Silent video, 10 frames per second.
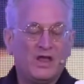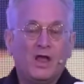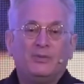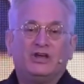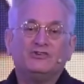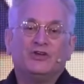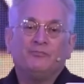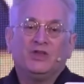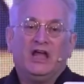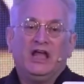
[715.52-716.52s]
Because
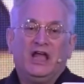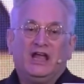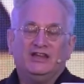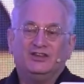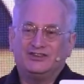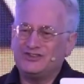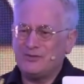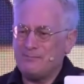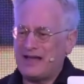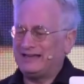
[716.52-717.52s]
it
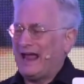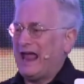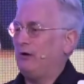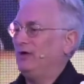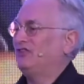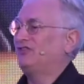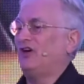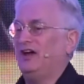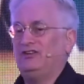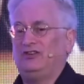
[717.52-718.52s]
doesn't matter how
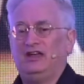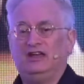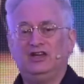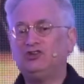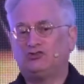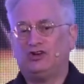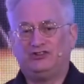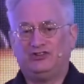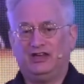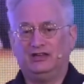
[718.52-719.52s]
exciting and
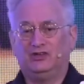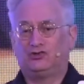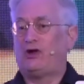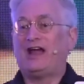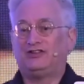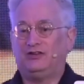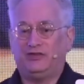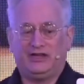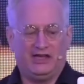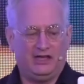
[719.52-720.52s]
interesting and attractive the
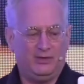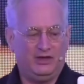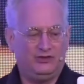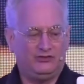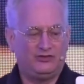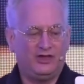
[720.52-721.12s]
game is.